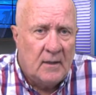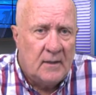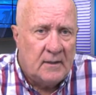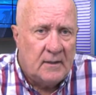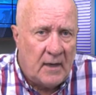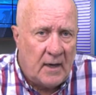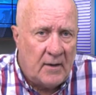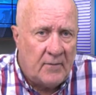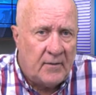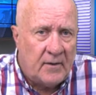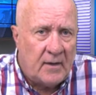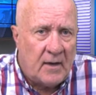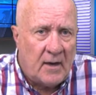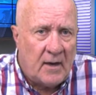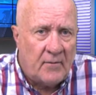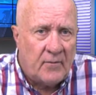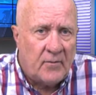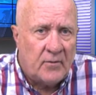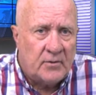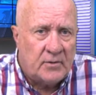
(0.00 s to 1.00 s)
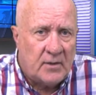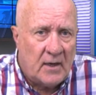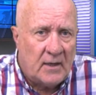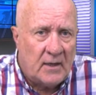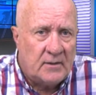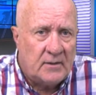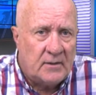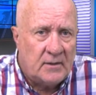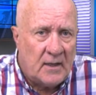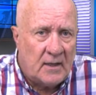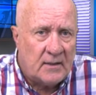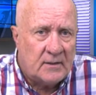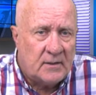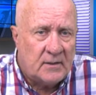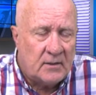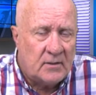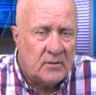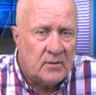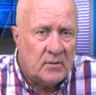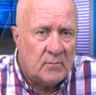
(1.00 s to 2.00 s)
to advocate for a change in that
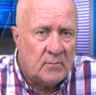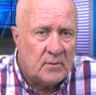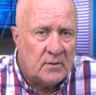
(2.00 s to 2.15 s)
system